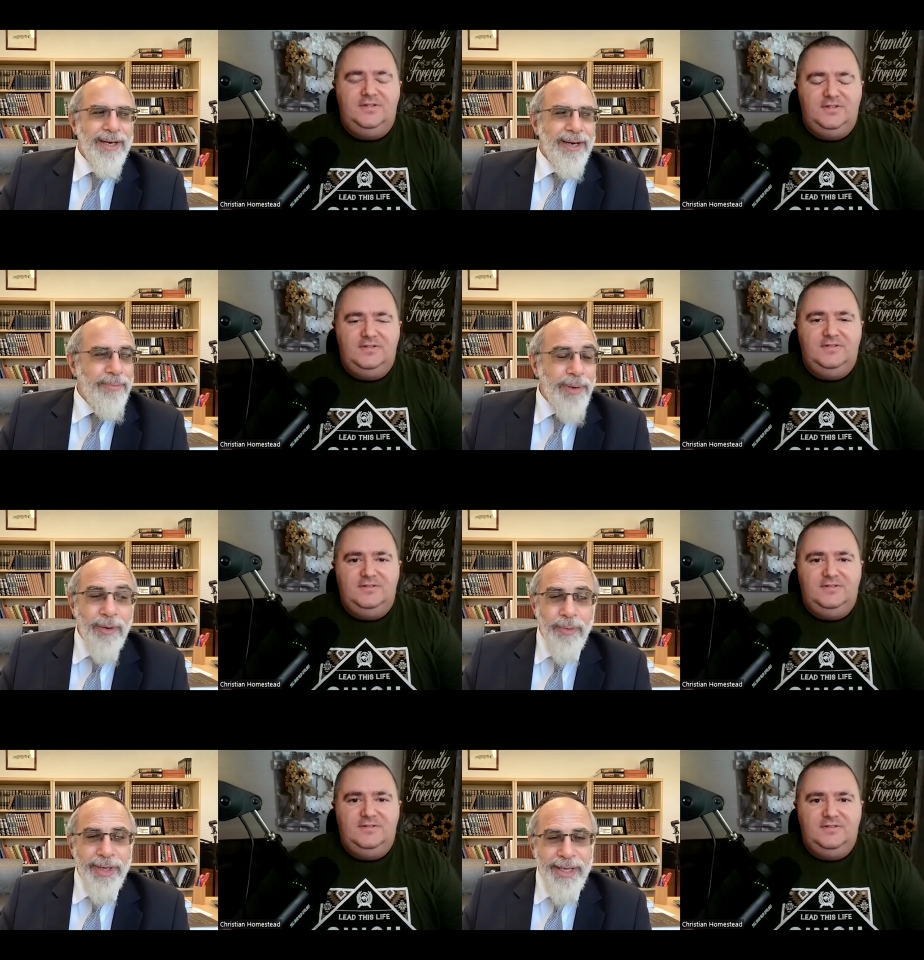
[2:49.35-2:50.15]
Speaker 1: uh,
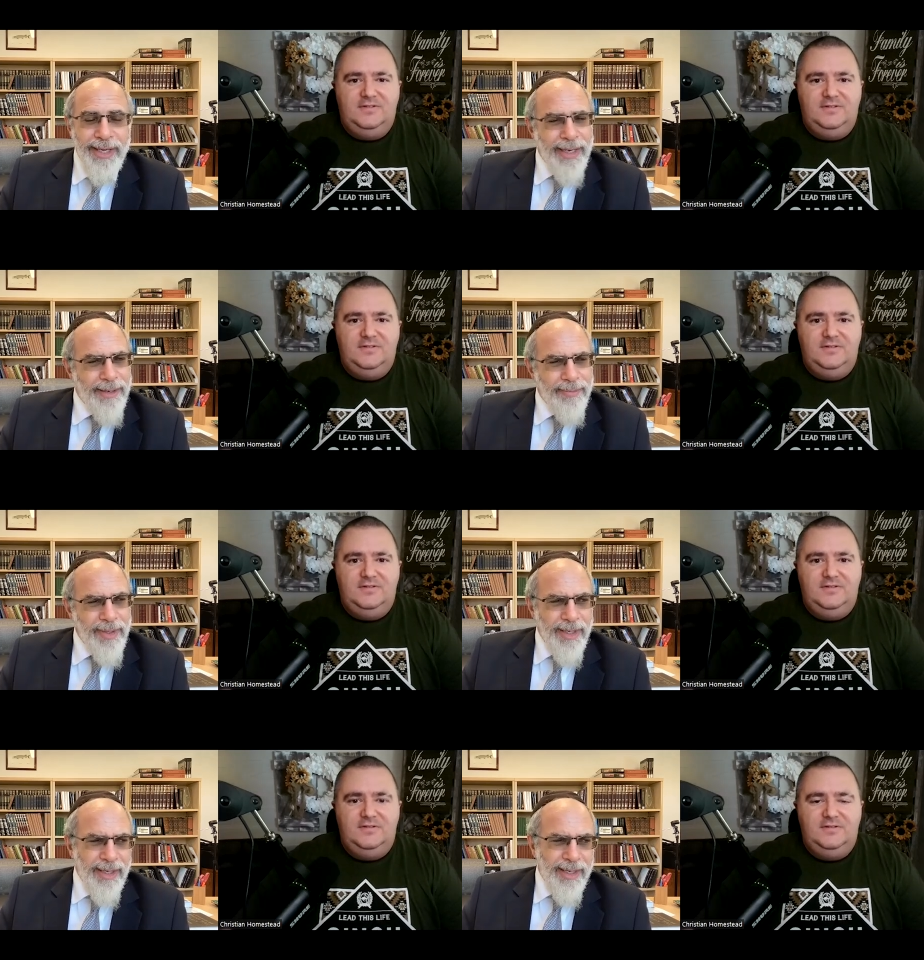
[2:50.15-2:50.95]
but we
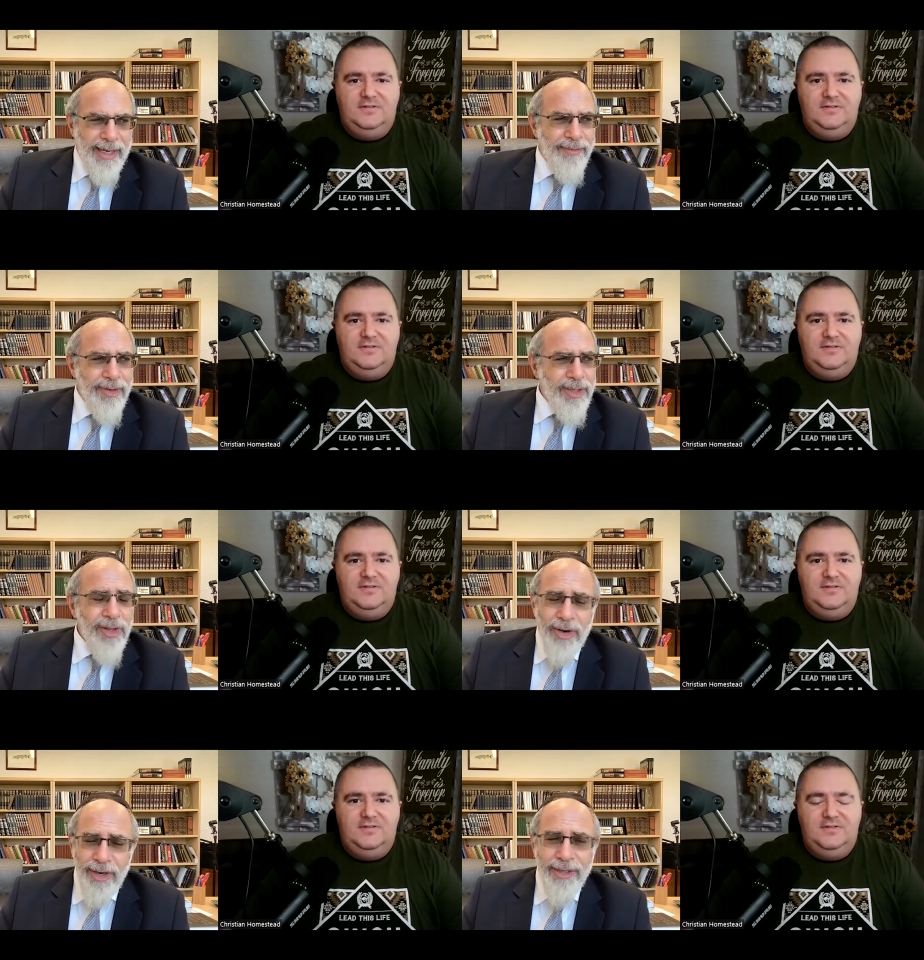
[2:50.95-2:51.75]
um, have a
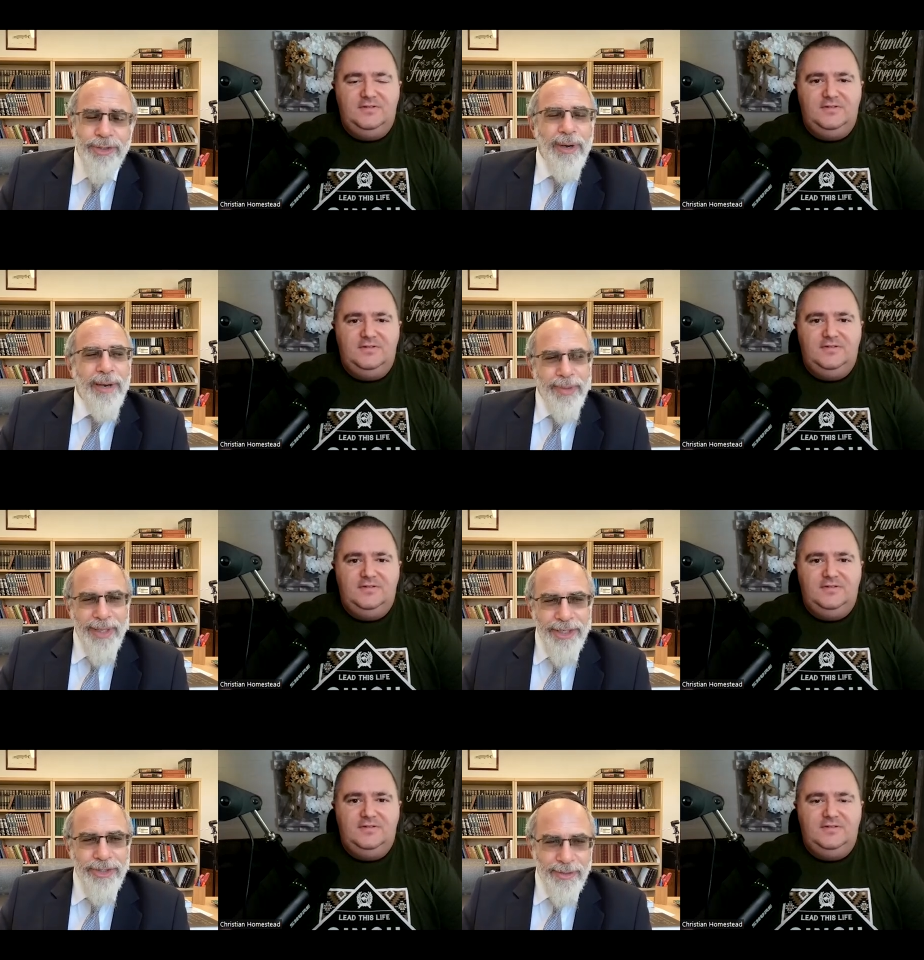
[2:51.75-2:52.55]
large
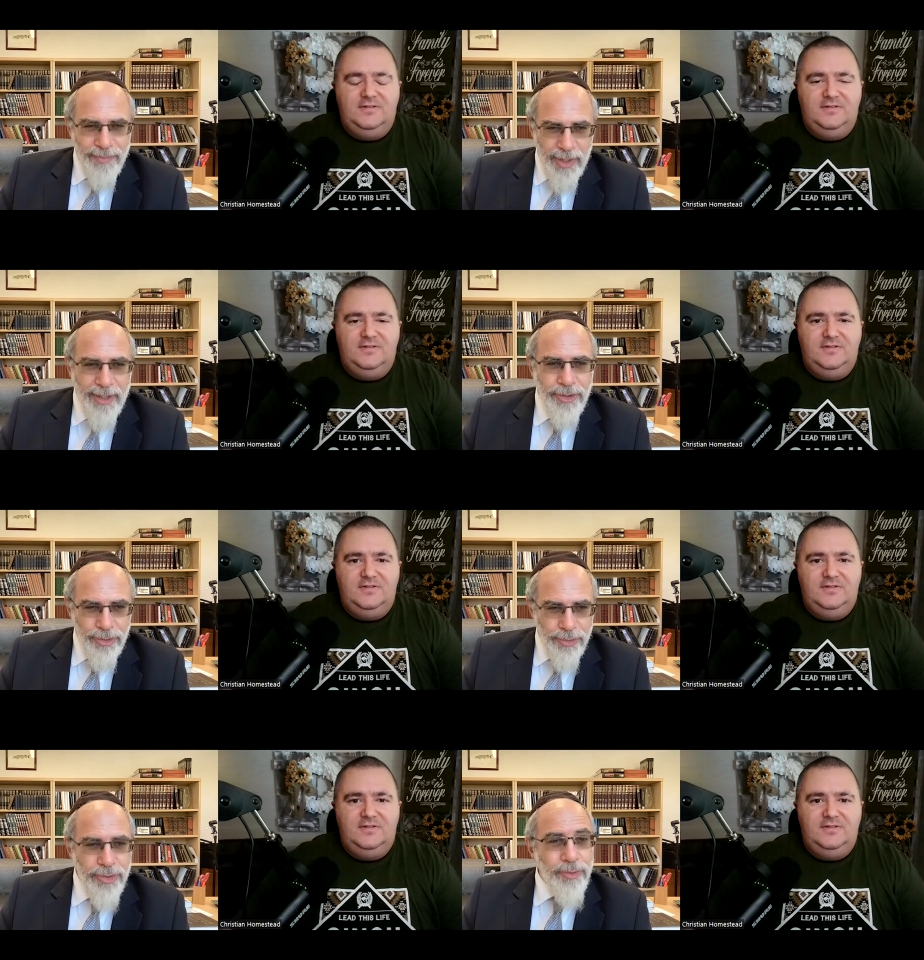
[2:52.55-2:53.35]
population of non
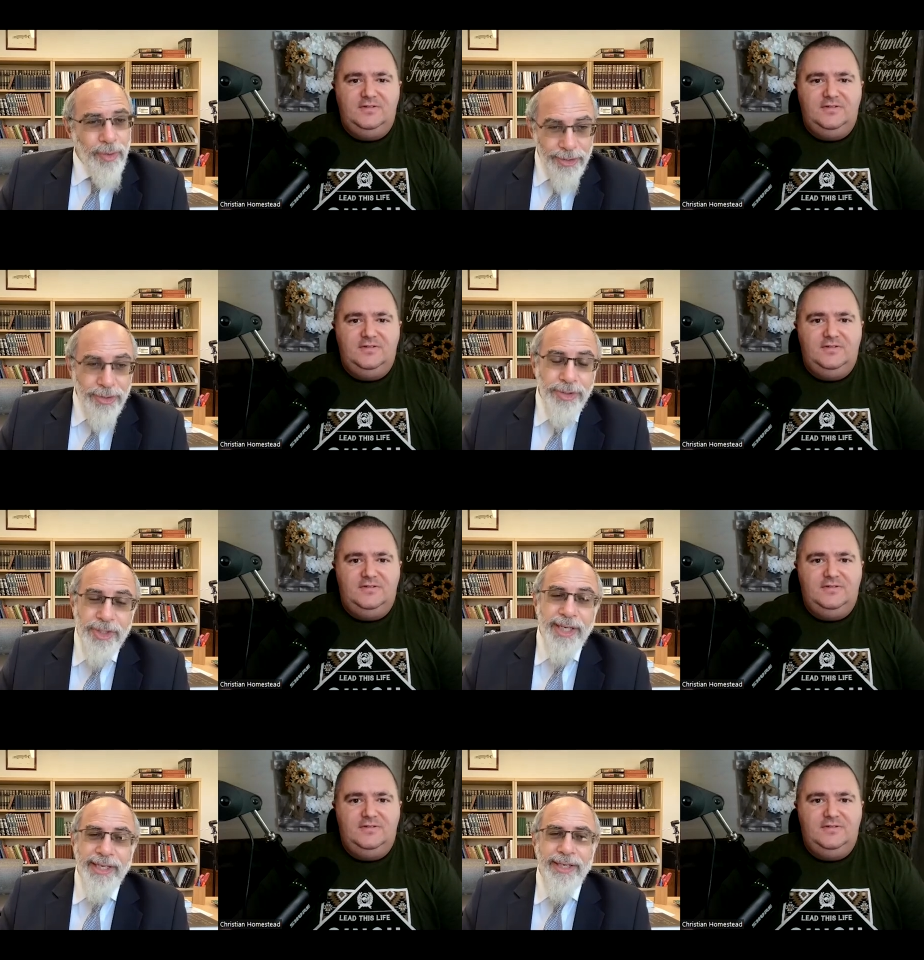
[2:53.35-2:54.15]
Jews who also
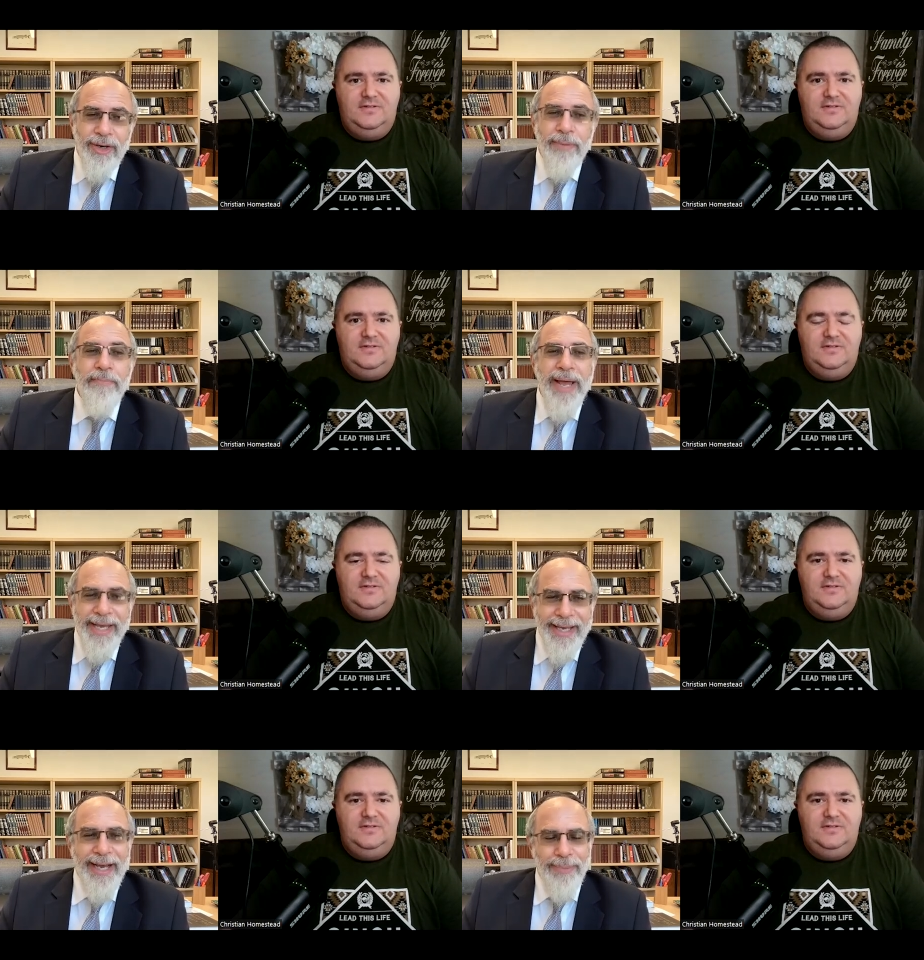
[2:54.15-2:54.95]
study in our
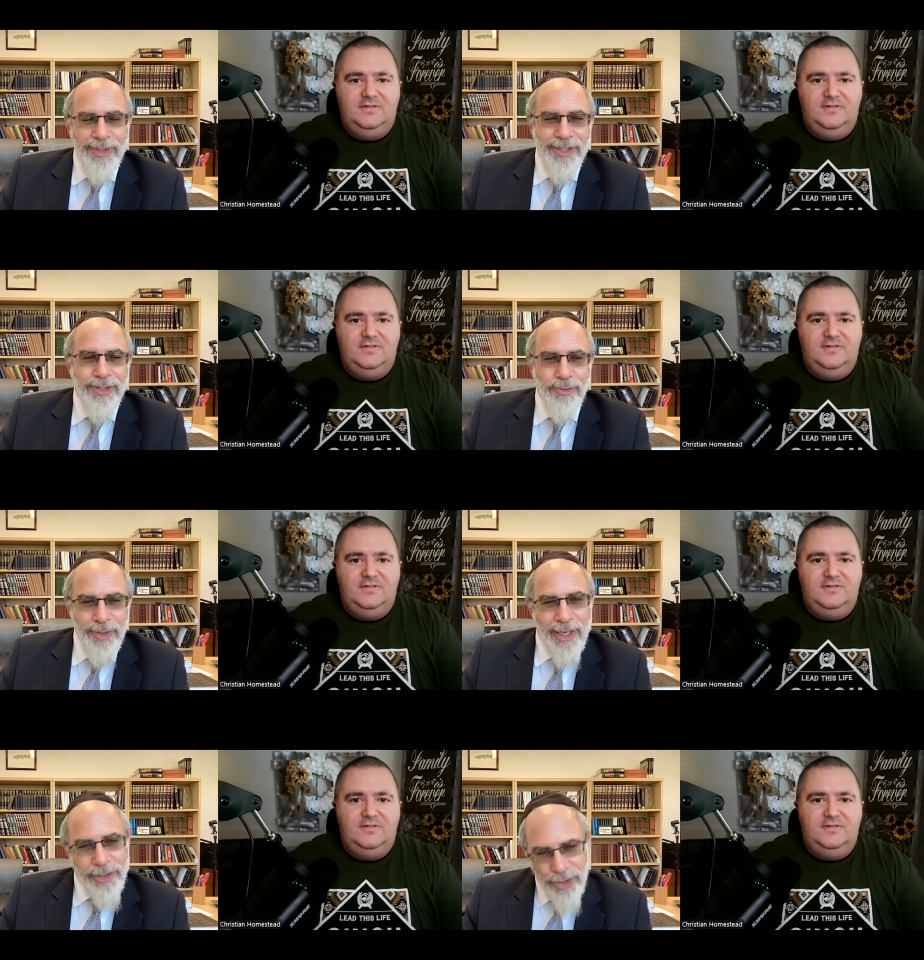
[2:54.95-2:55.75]
many campuses.
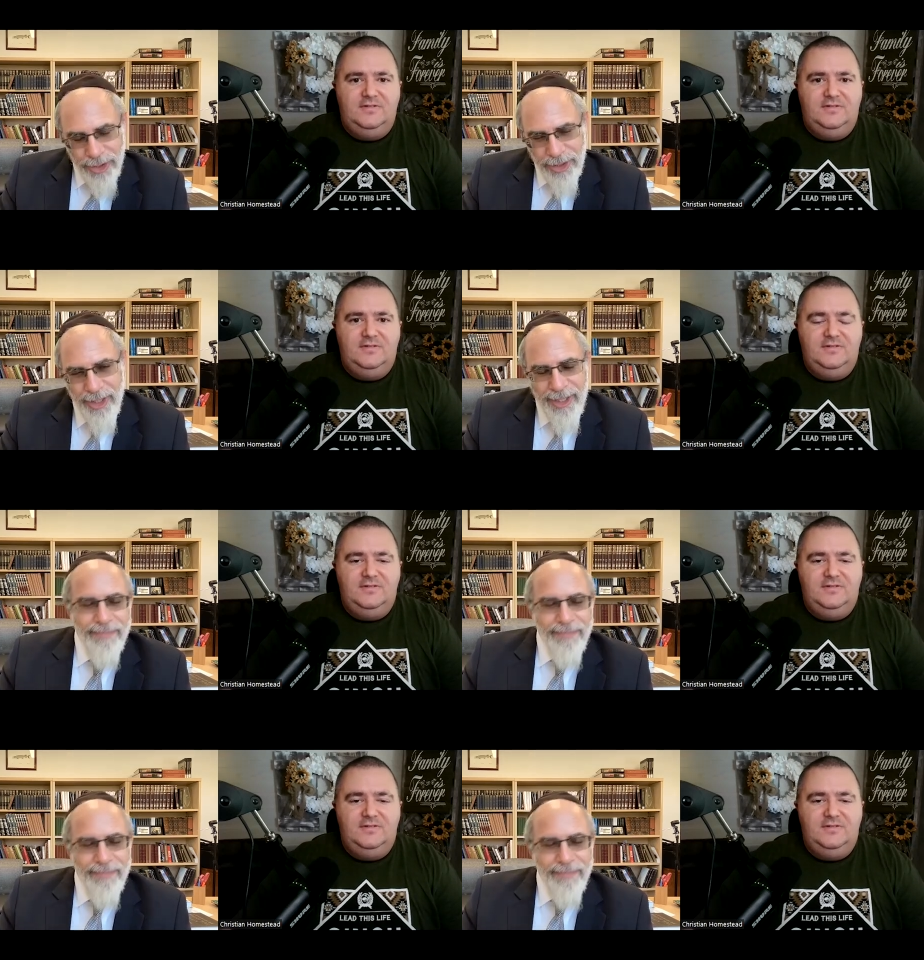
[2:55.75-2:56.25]
We're not just